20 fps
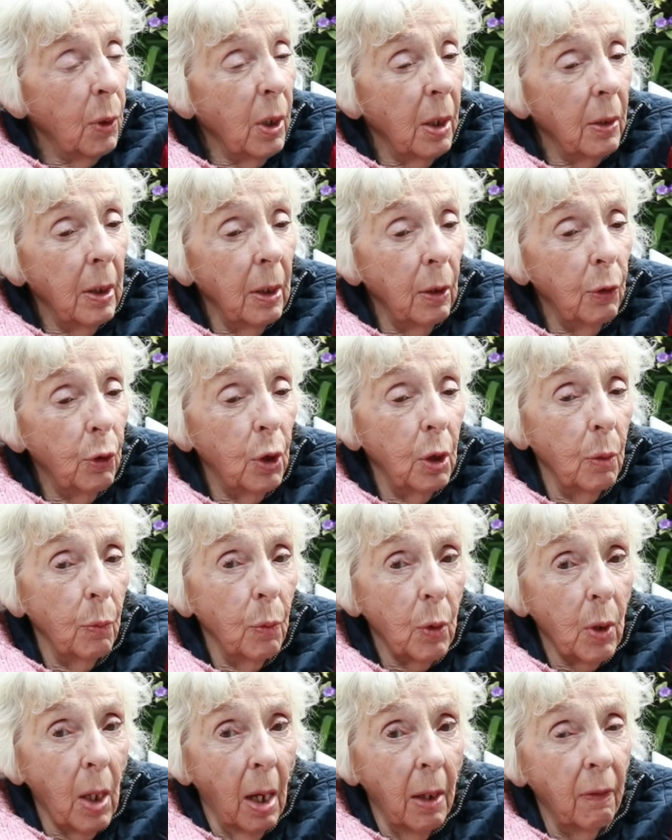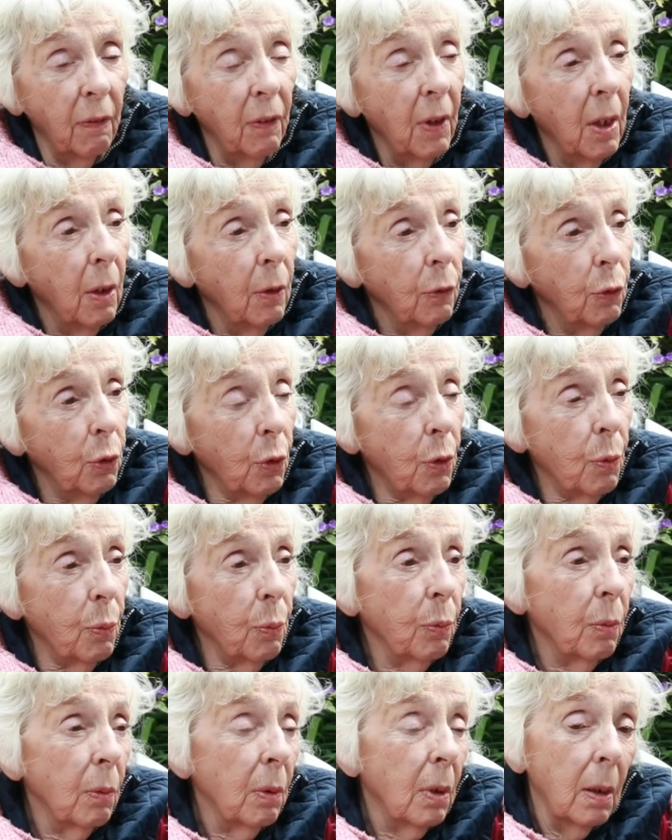But I think she was kind of just,
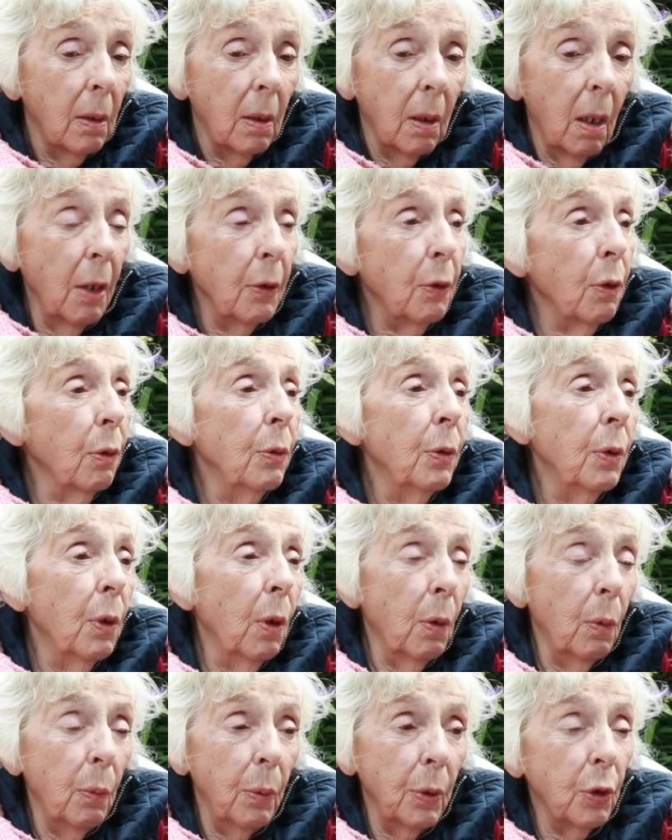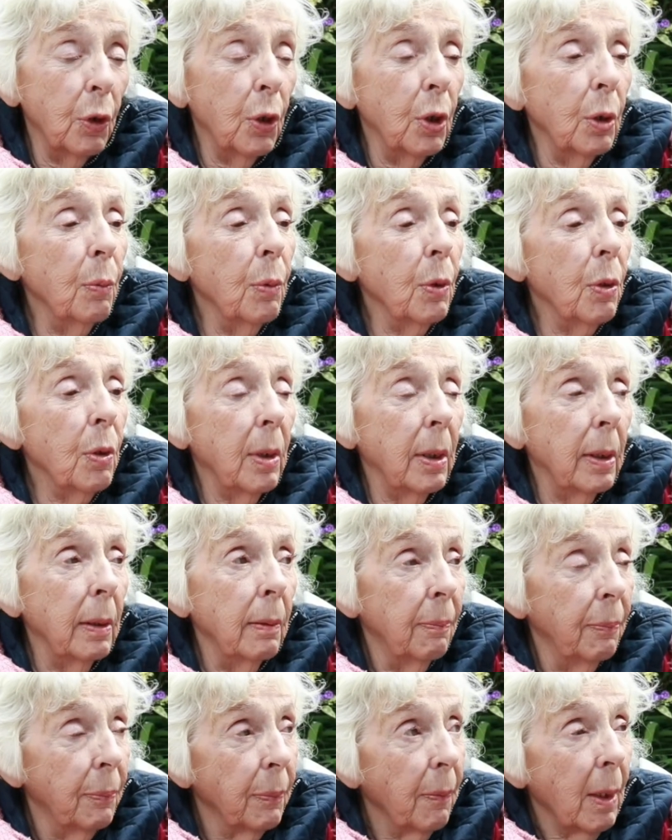I don't know whether she was
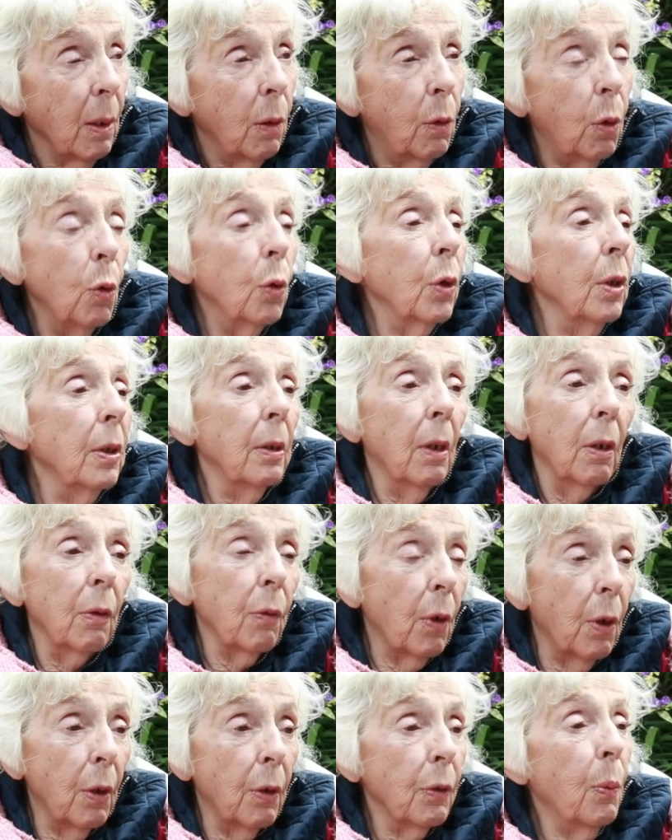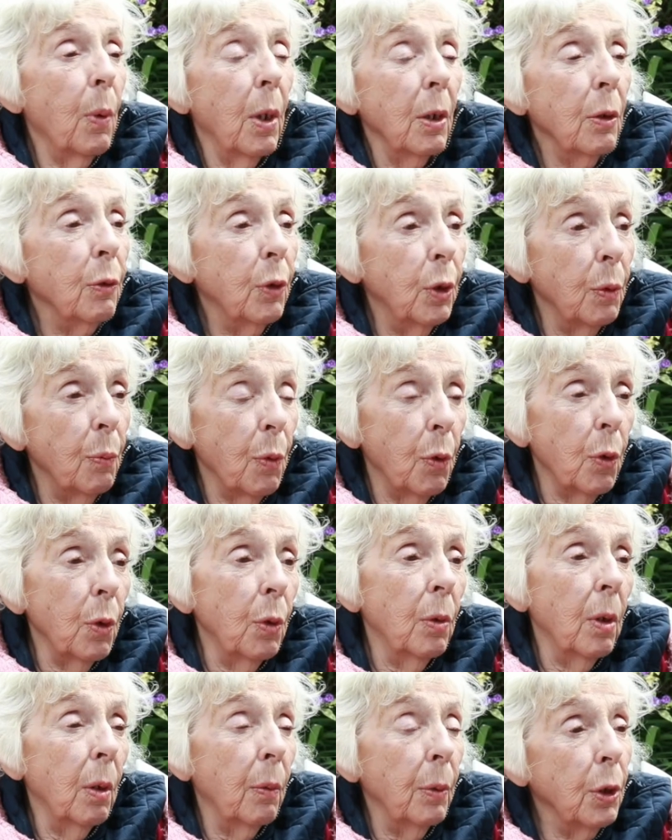cooking or what she was
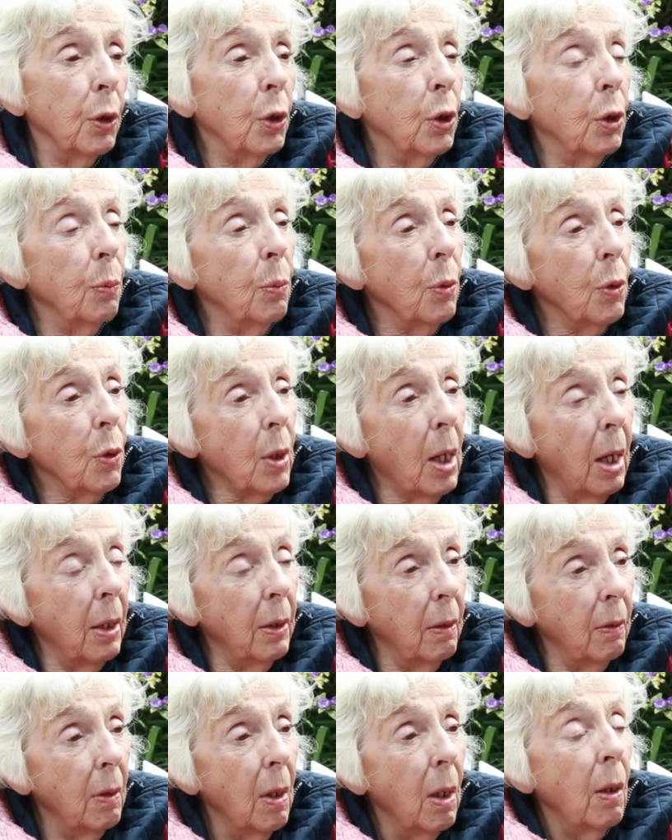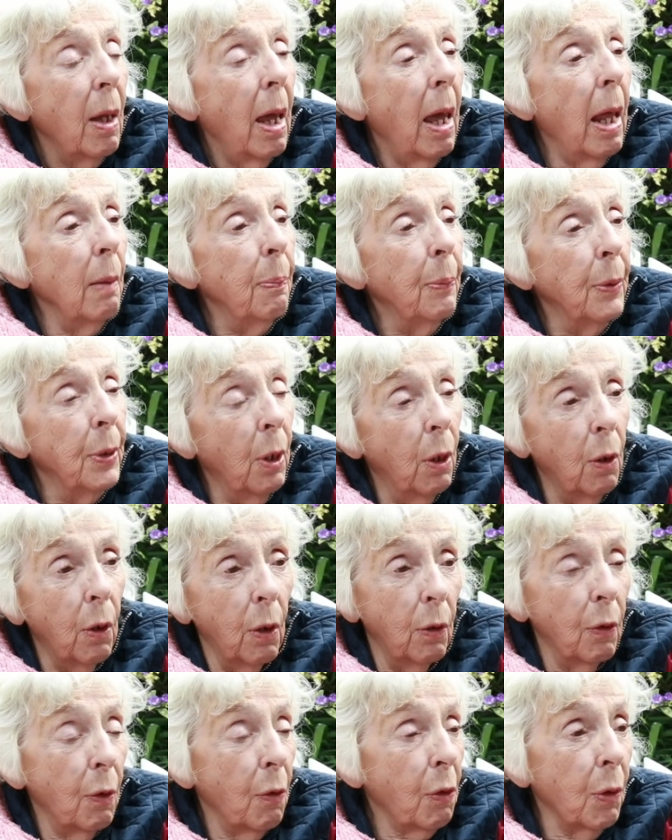doing, or whether she was kind of helping
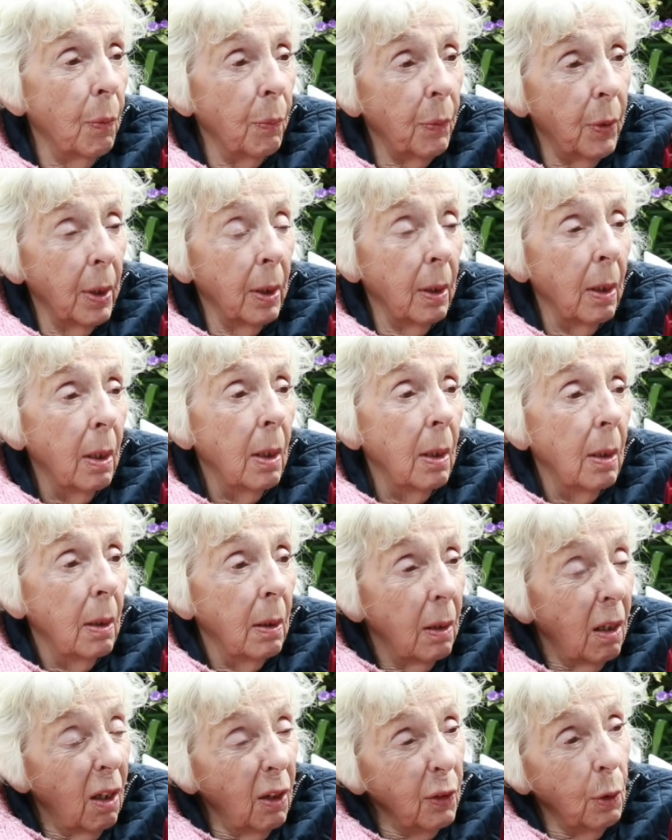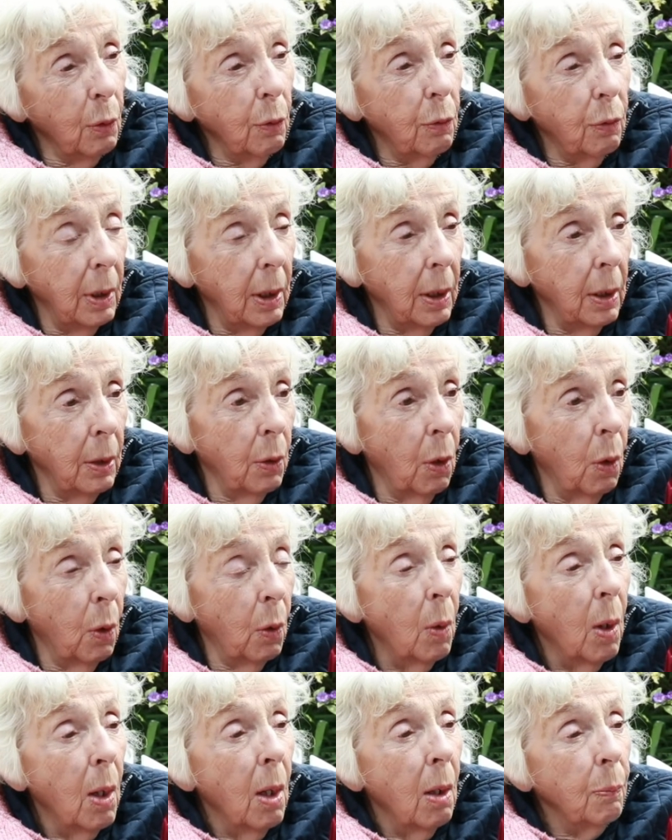her or something. I don't really
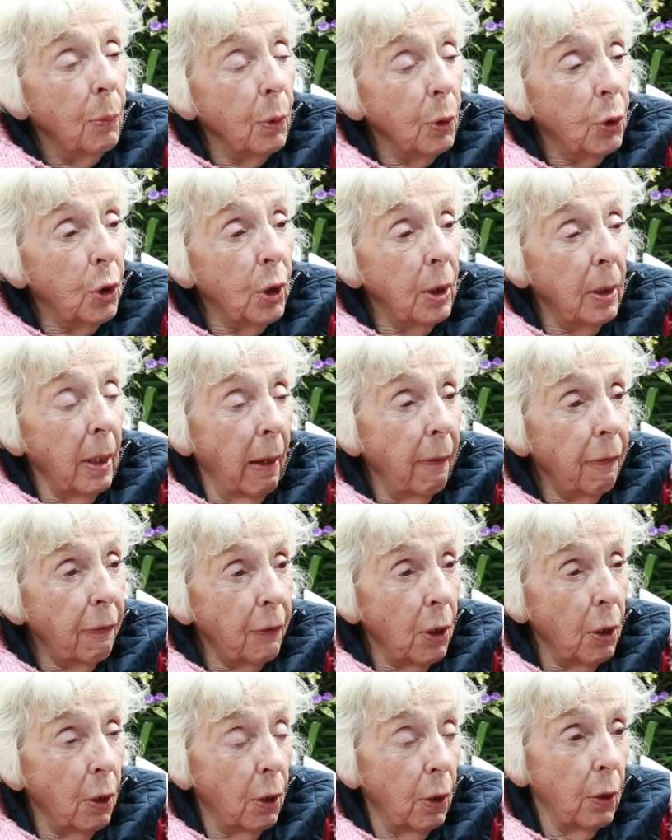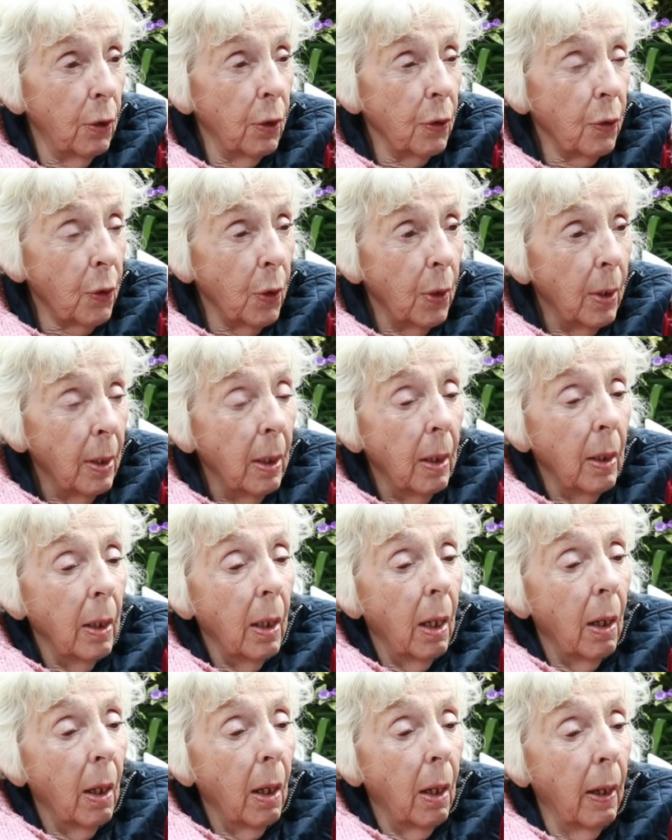know. But she left hers
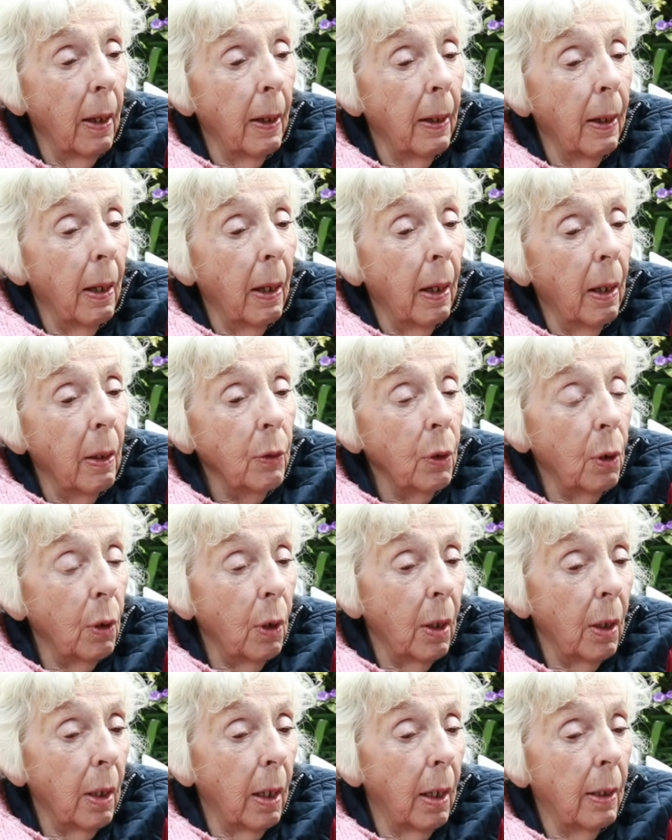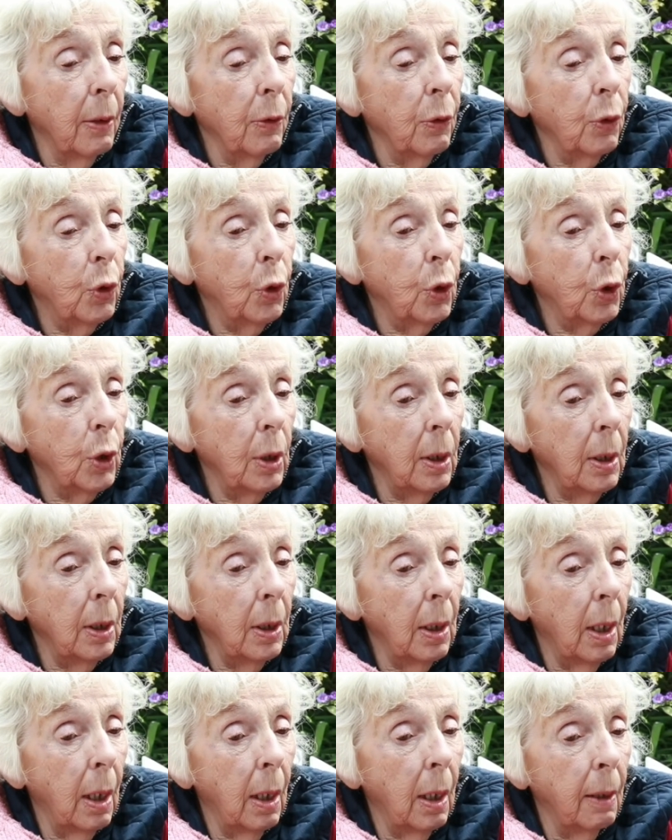and
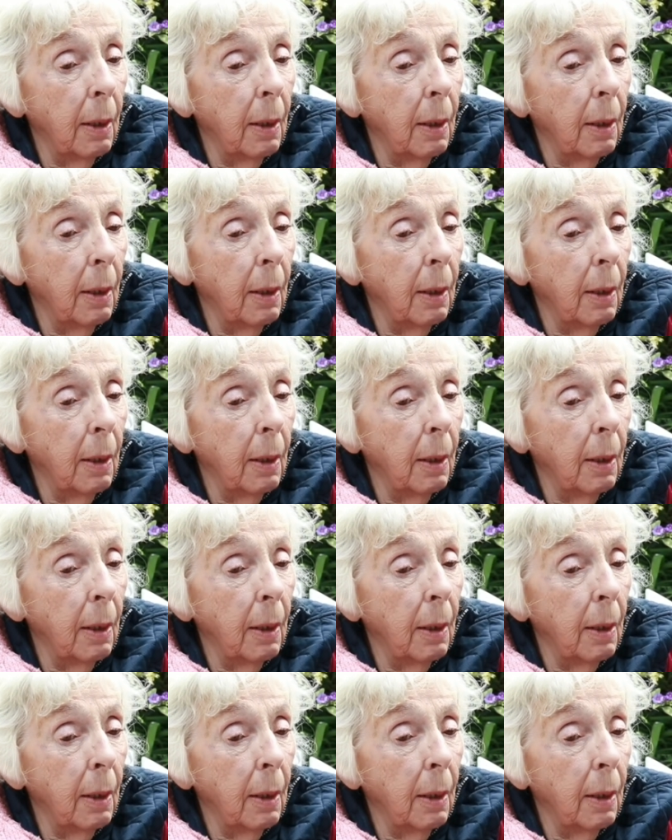she